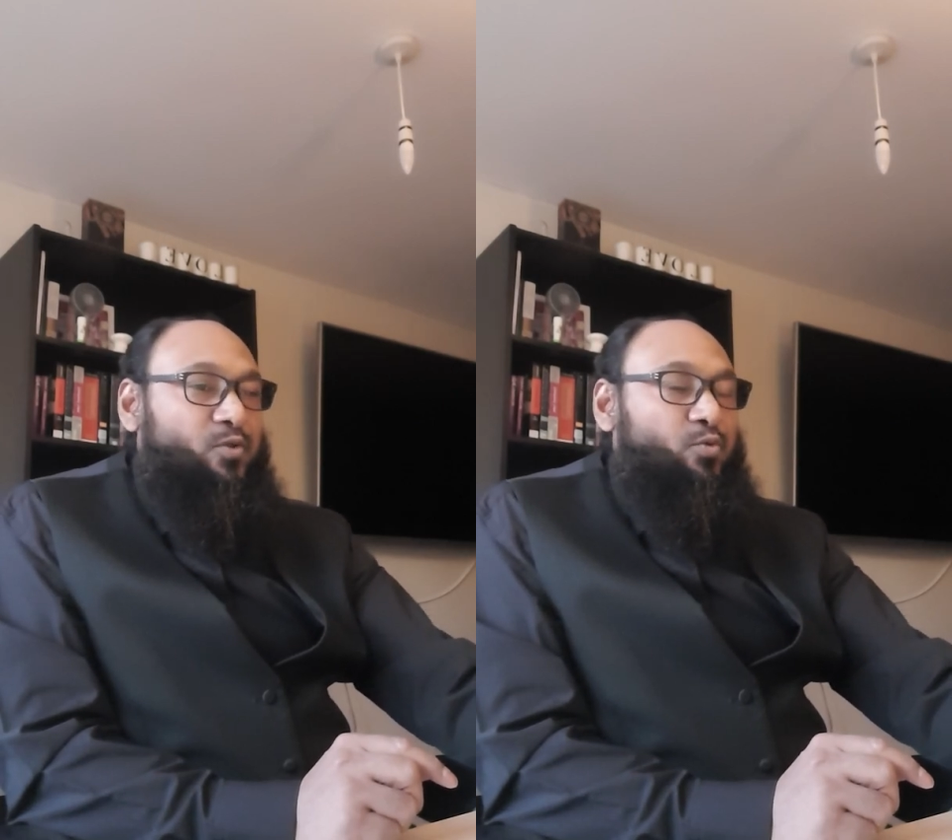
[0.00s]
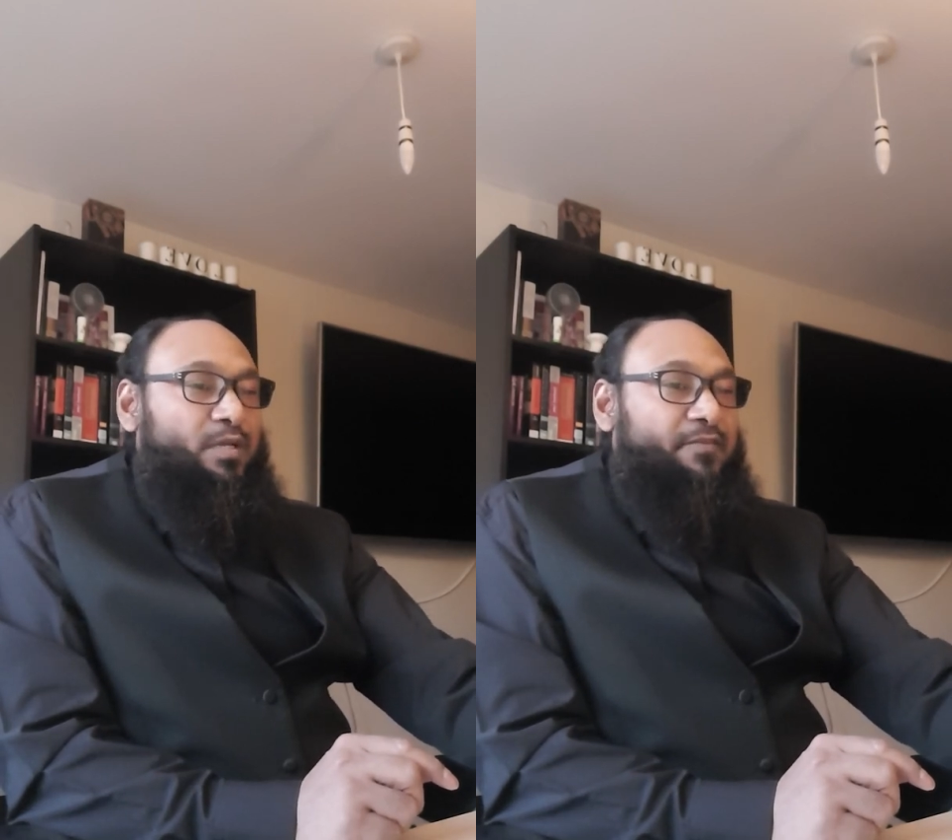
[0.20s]

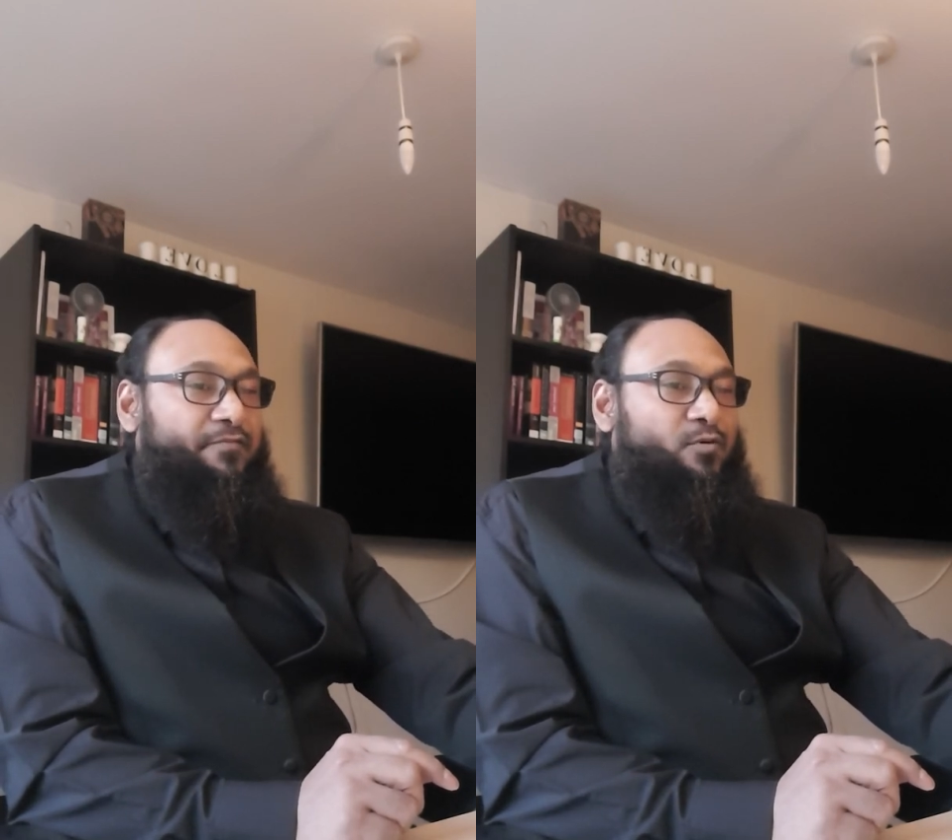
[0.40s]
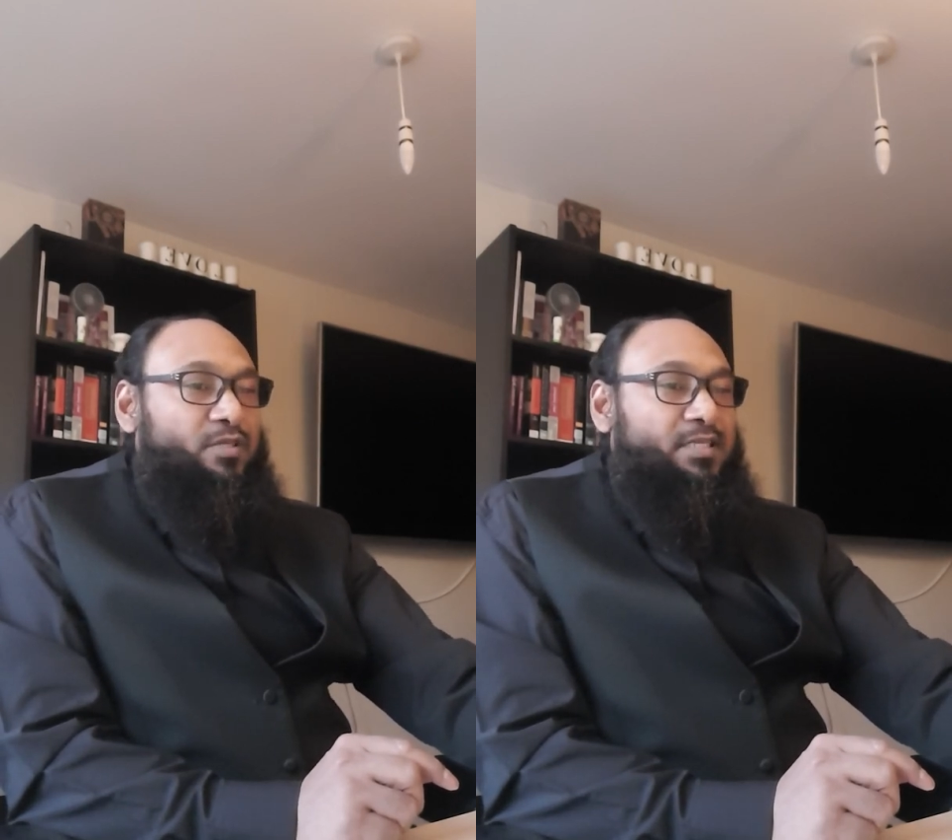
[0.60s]

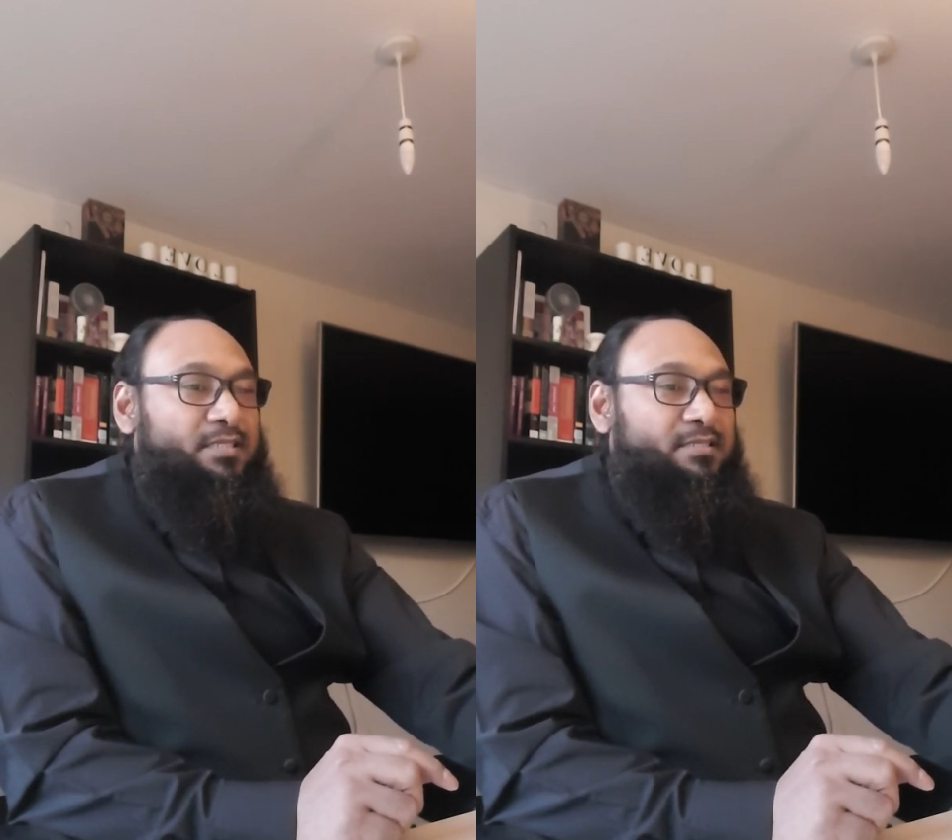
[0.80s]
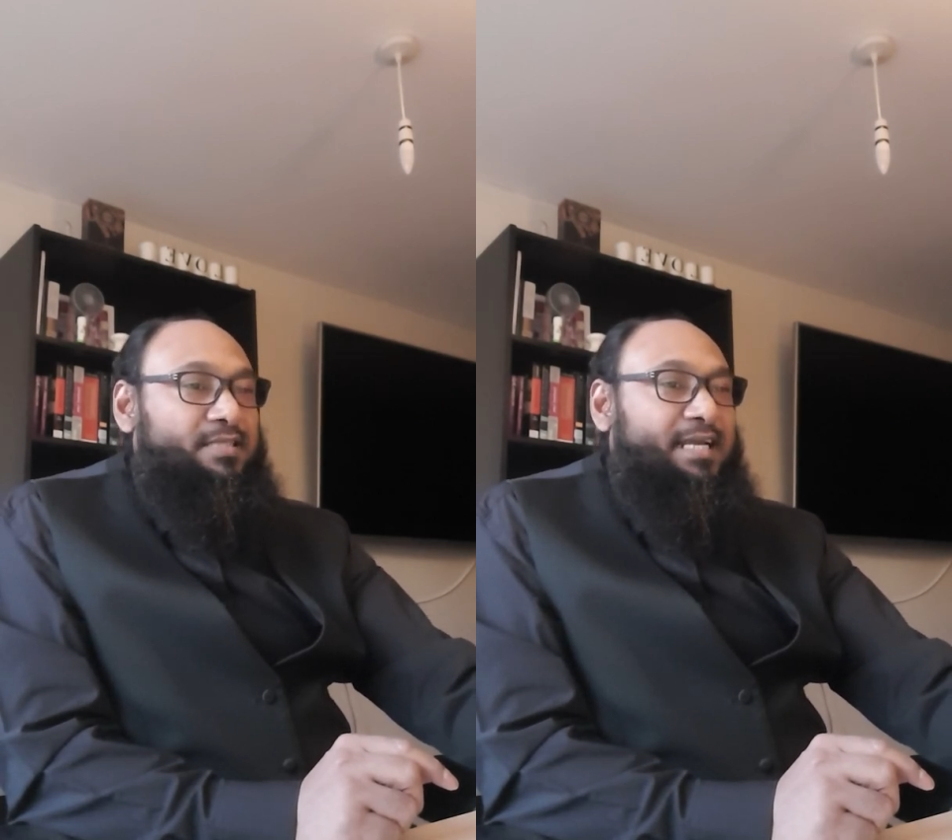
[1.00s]

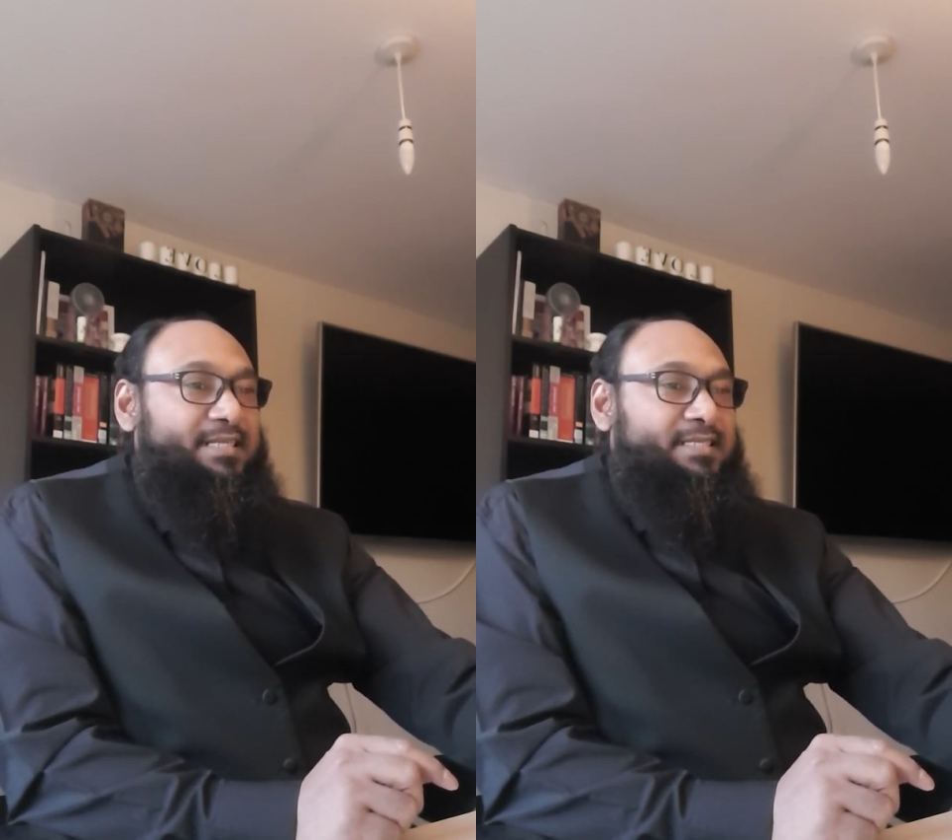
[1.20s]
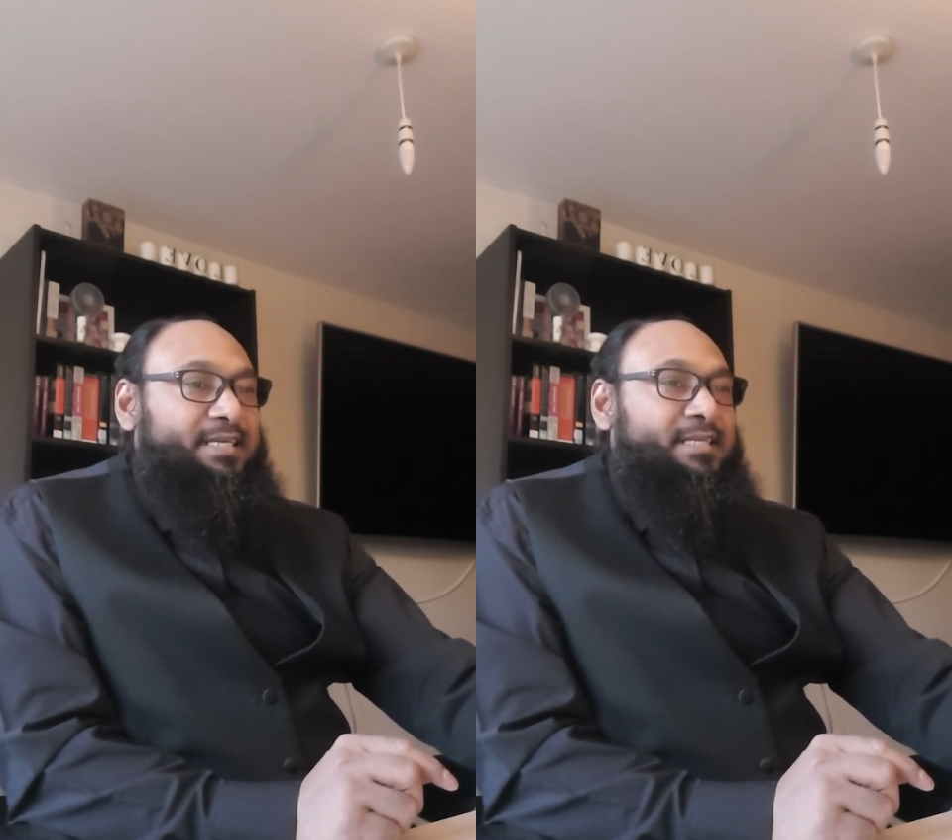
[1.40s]
2014 to
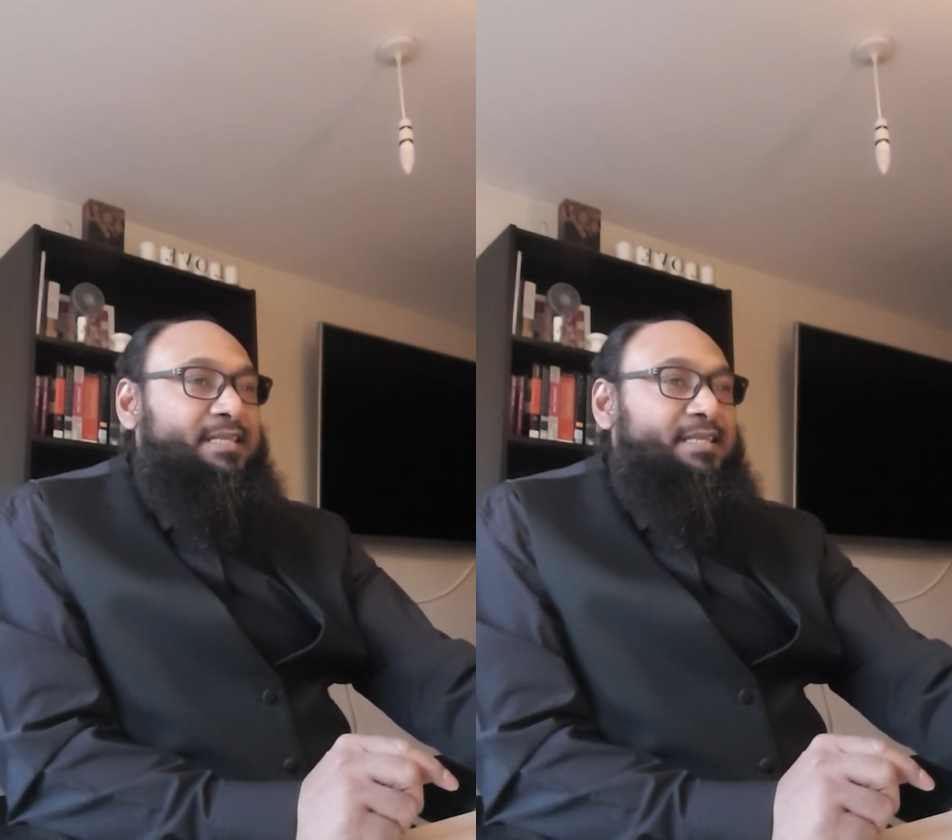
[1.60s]
19,